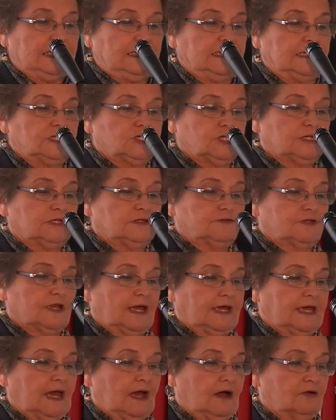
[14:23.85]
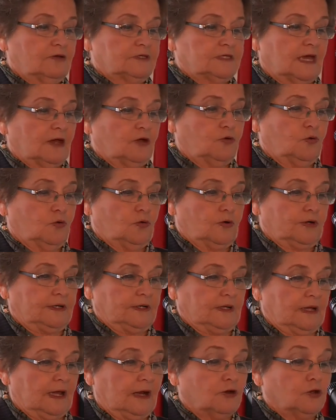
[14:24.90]
"Initiatives like ours
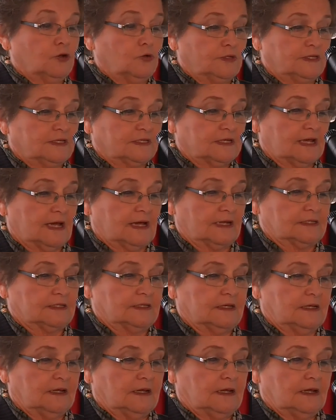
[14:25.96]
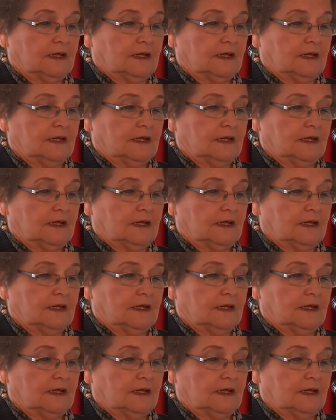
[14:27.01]
are a good start,